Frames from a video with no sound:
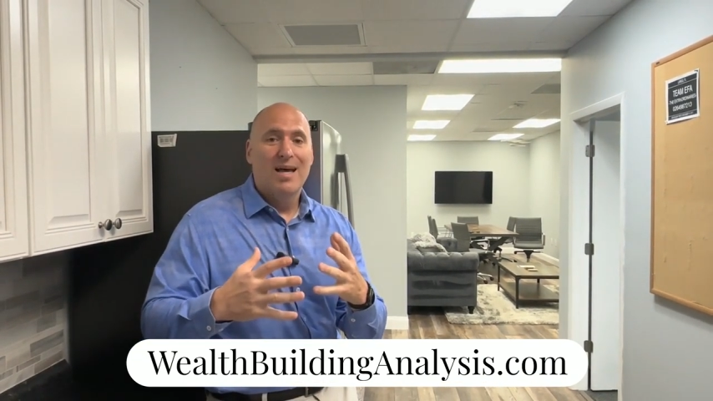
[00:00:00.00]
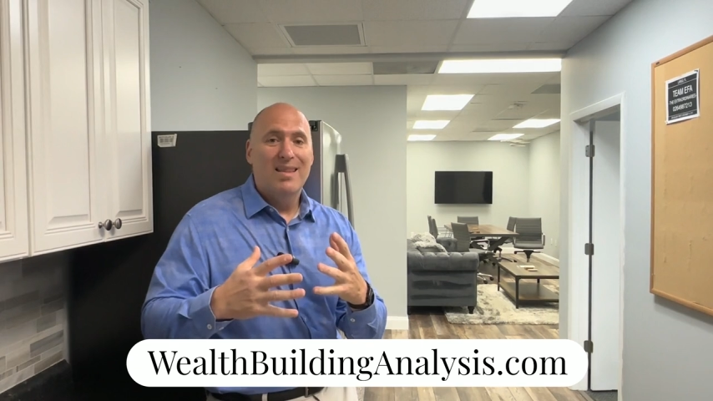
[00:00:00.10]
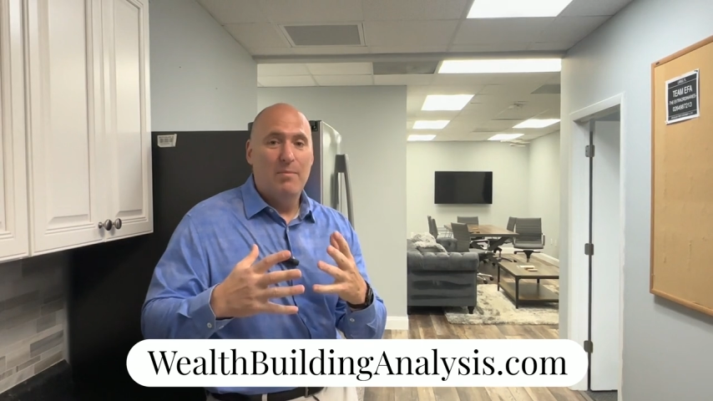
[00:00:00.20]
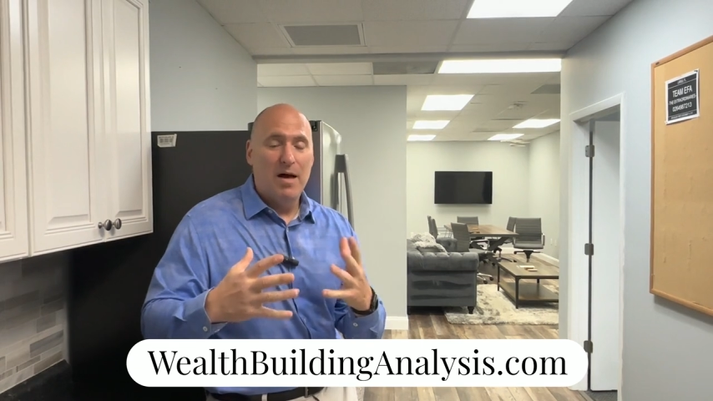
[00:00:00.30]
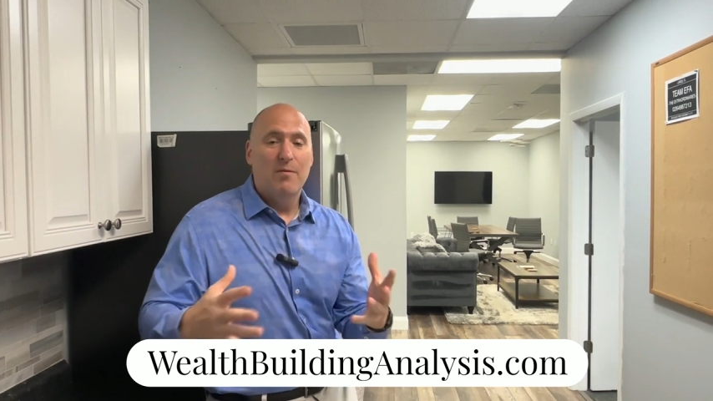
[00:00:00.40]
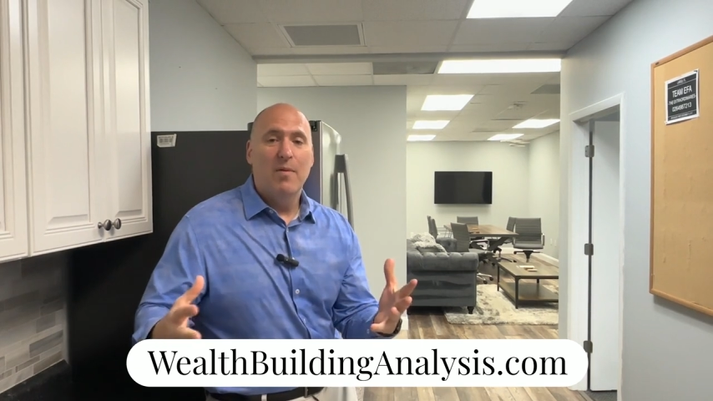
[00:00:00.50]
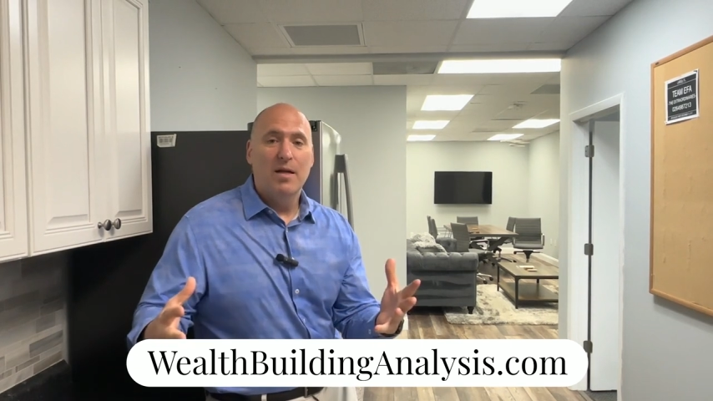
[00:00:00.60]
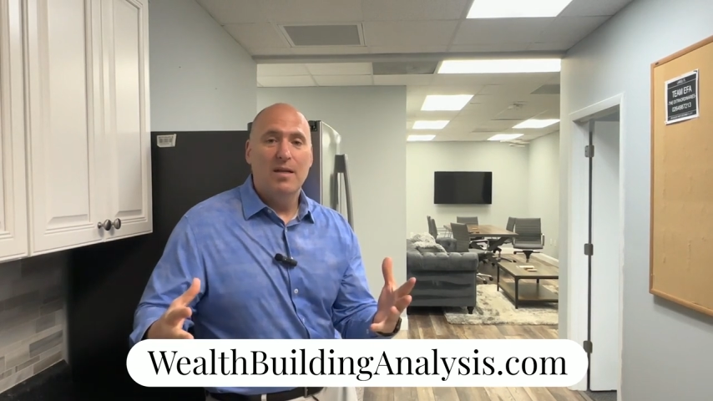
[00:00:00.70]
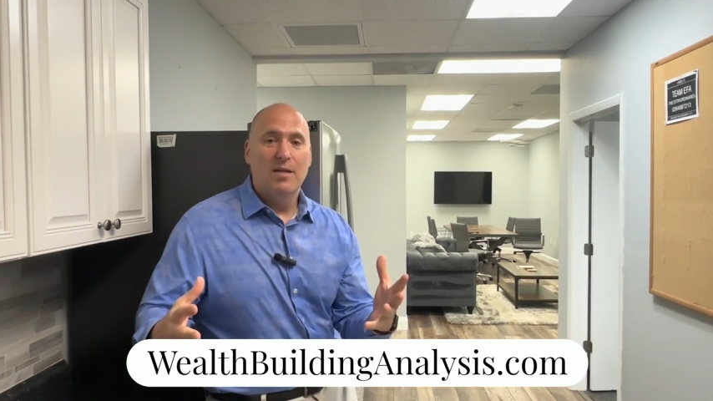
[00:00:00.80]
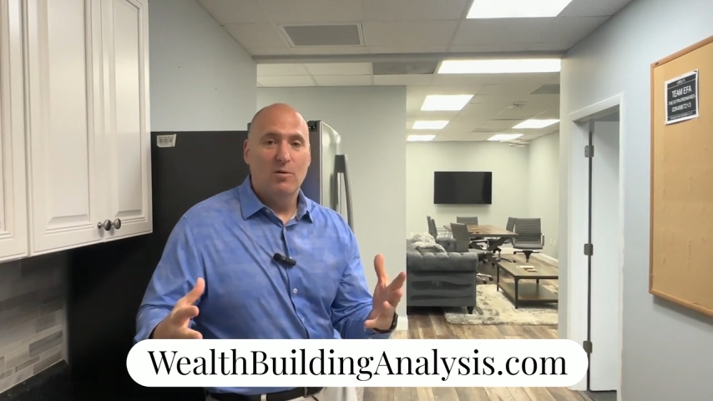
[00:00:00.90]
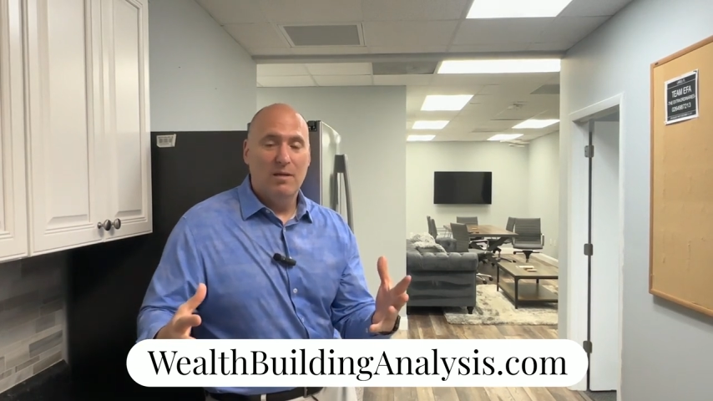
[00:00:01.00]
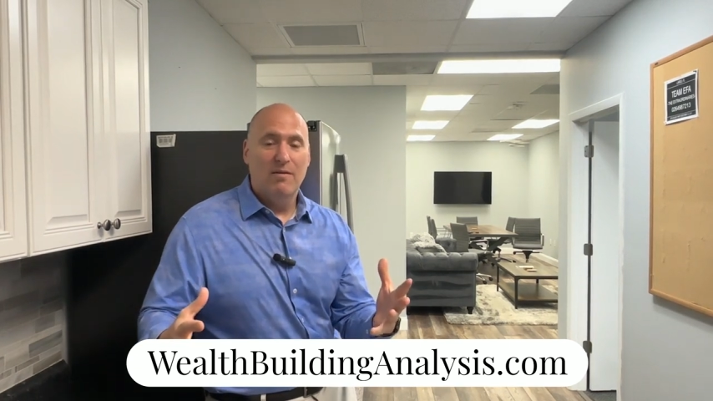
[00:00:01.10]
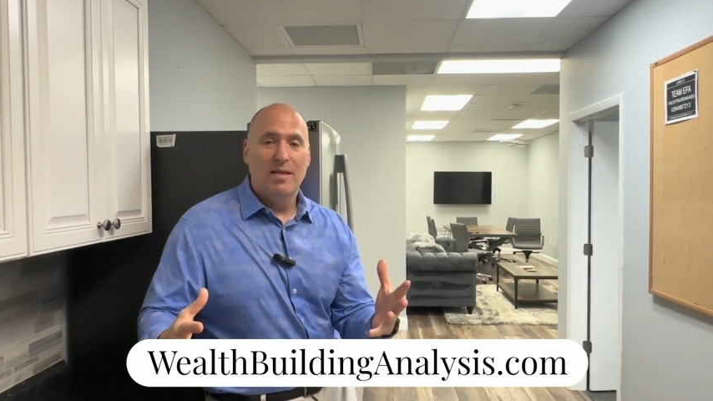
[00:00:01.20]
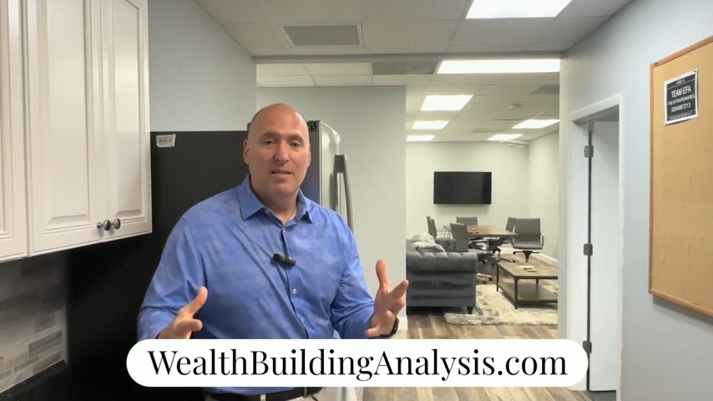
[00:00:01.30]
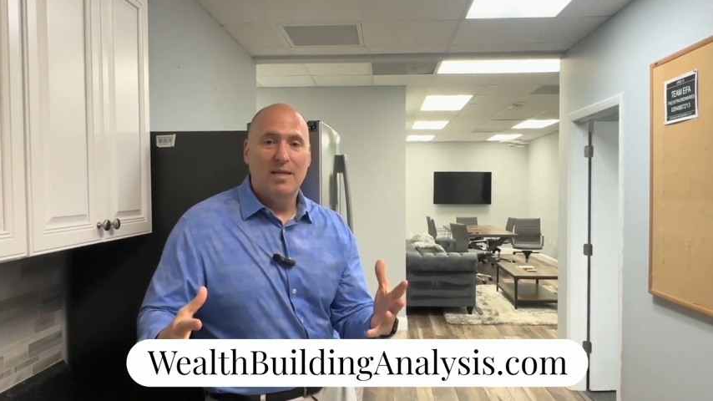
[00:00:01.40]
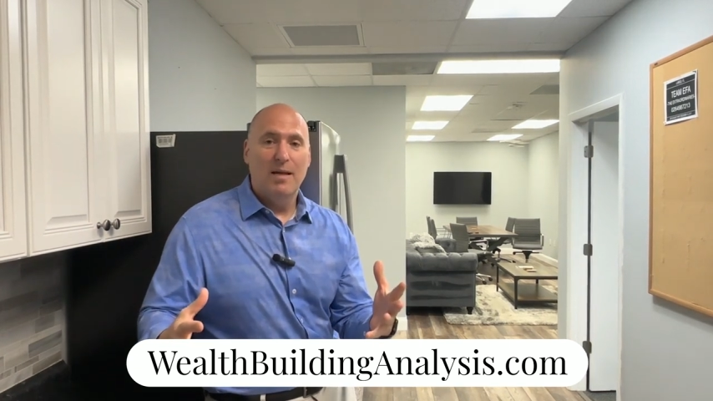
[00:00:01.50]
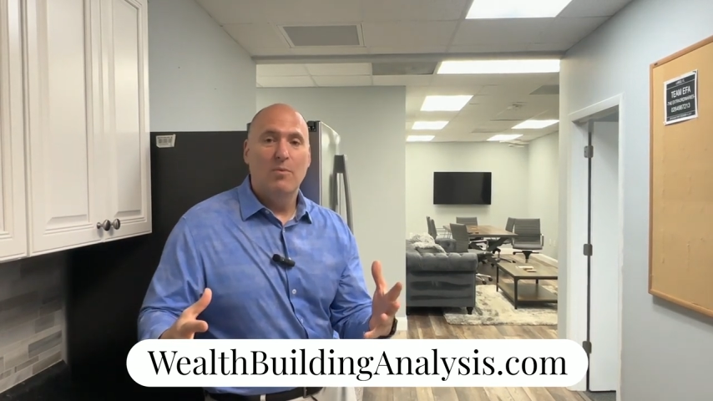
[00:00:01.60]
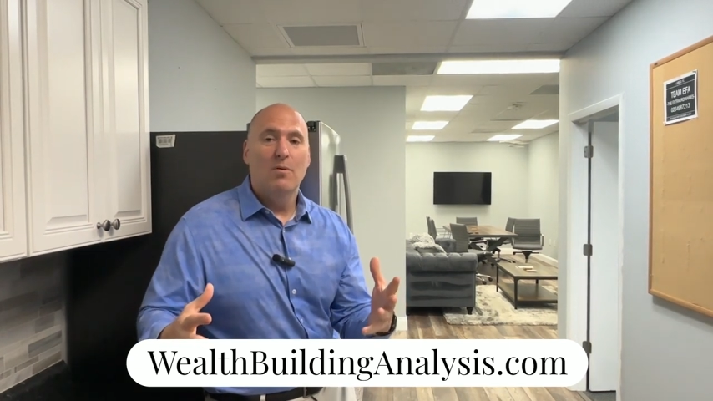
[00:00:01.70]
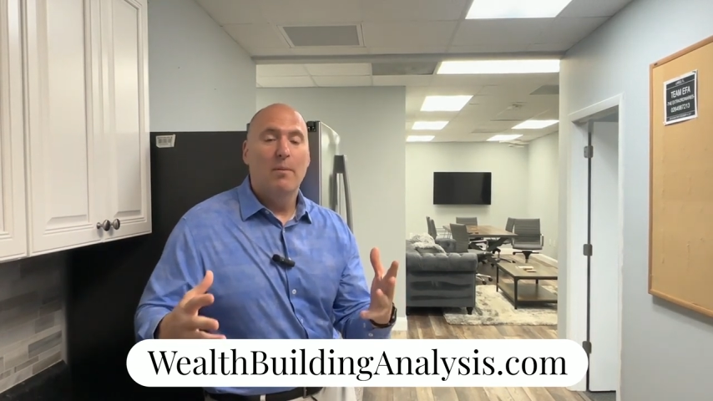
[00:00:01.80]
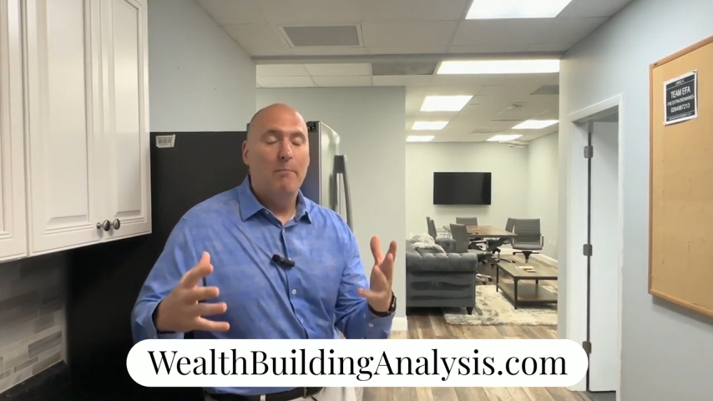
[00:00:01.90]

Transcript: the amount of money you're leaving on the table